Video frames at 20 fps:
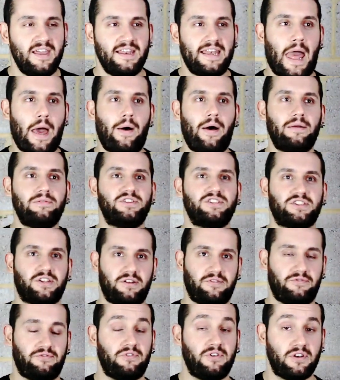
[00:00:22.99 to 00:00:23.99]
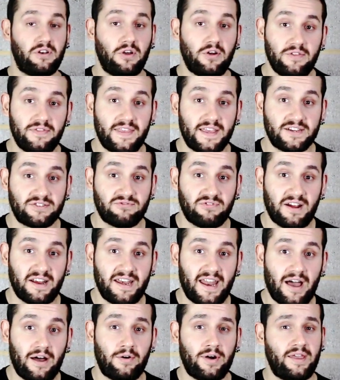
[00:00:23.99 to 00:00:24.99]
Now, I'm just going to front load this right
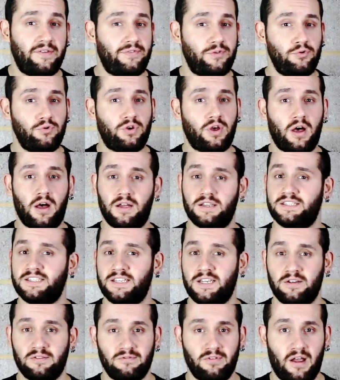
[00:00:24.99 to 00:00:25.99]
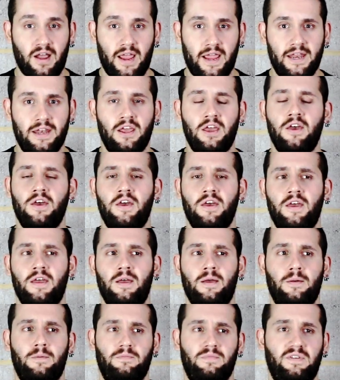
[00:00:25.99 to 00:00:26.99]
now. If you can't see Orion,
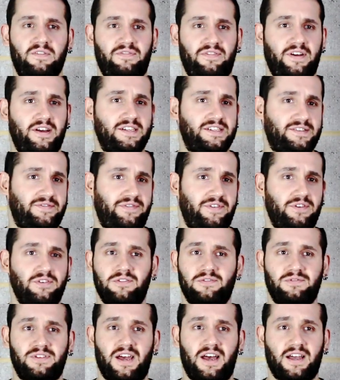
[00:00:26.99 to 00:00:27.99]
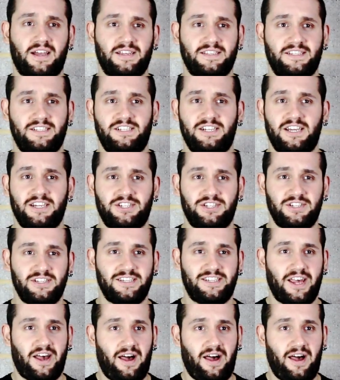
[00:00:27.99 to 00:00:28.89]
the first few target suggestions